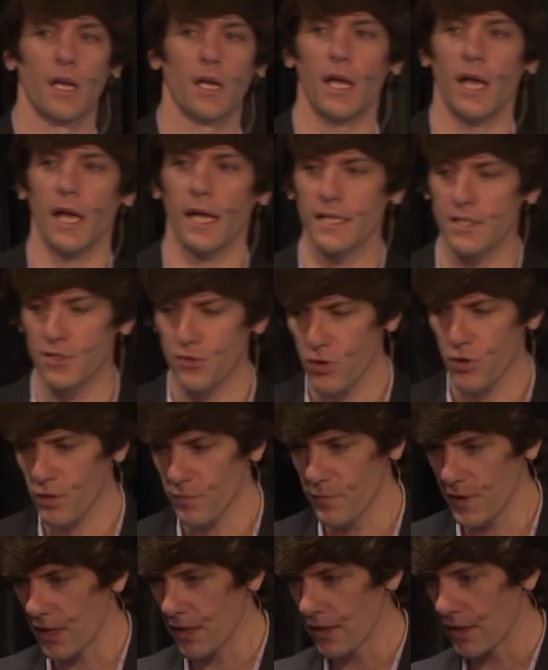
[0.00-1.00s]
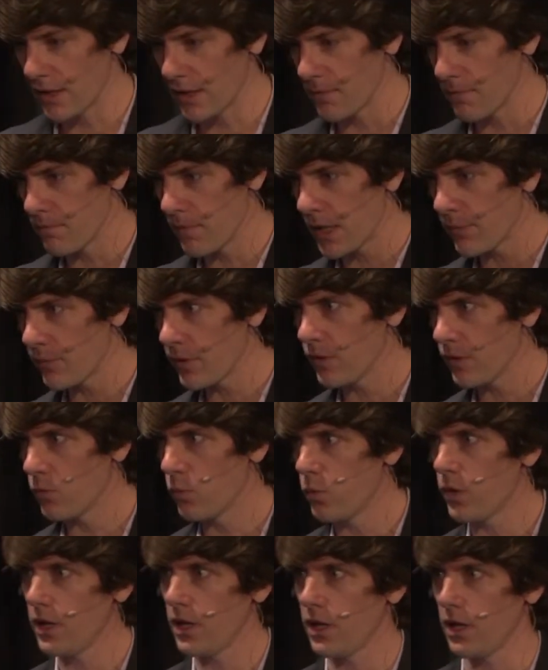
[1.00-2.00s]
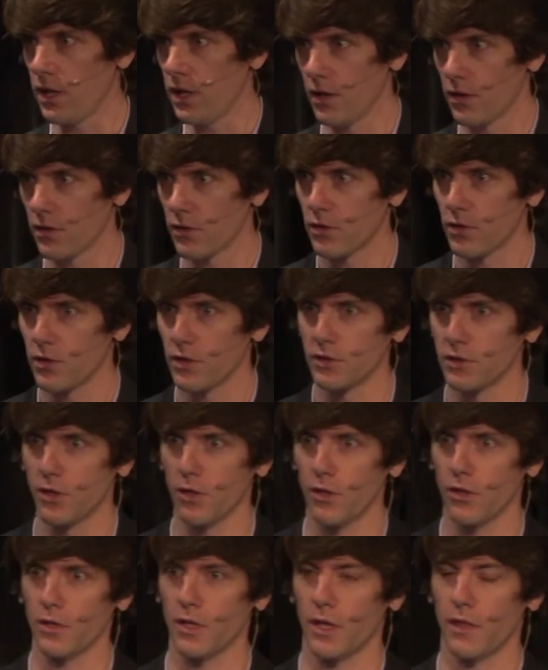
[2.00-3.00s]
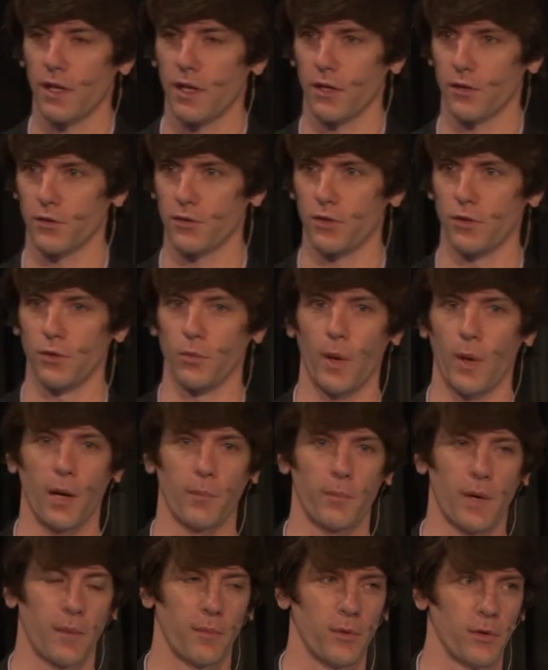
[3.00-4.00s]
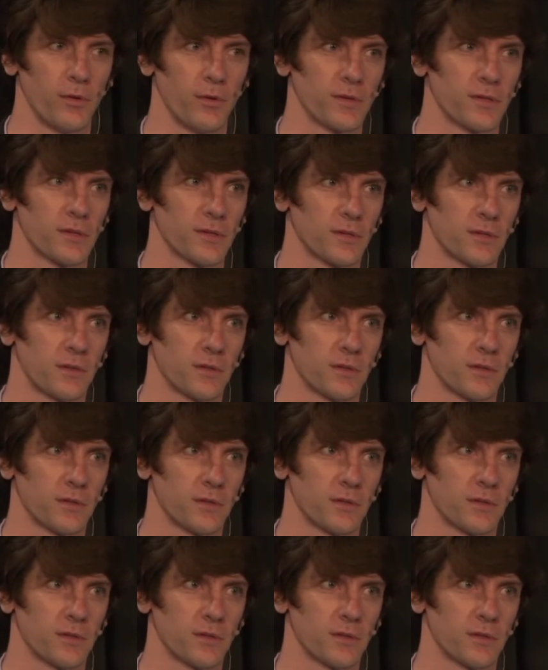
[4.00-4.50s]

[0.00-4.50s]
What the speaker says: And it struck me that maybe we could learn a thing or two about baboons.